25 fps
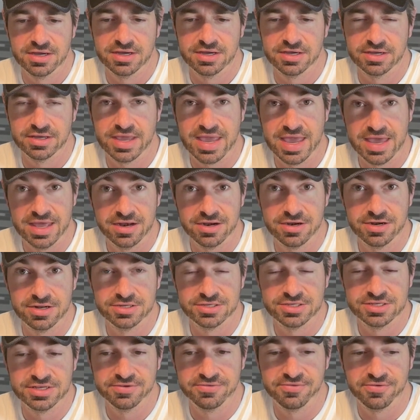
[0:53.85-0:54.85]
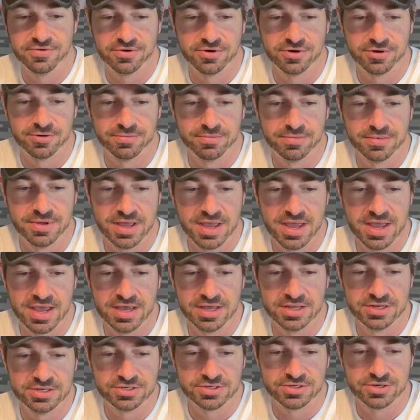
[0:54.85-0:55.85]
candidacy form
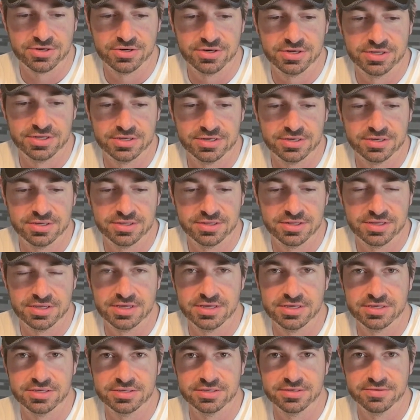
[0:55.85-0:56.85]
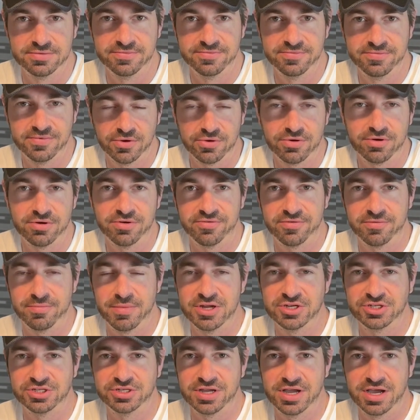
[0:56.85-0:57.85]
and turn in the voter
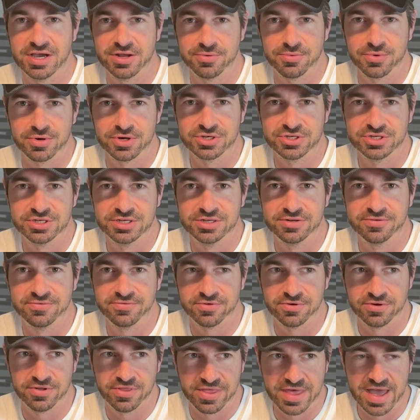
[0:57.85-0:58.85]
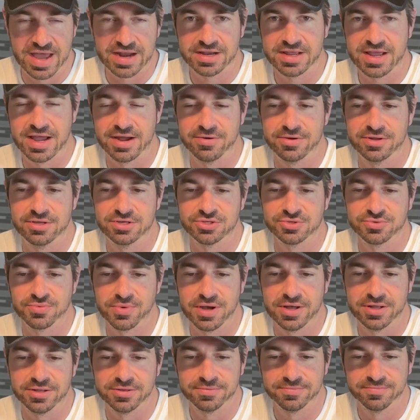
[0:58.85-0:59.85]
information guide worksheet for that county as
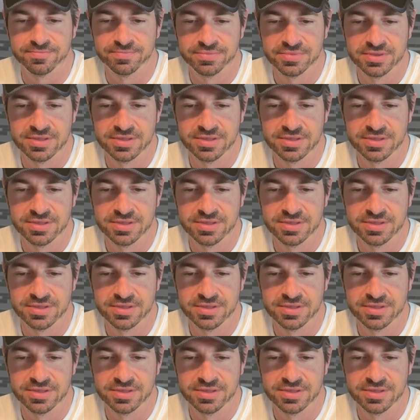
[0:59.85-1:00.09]
well.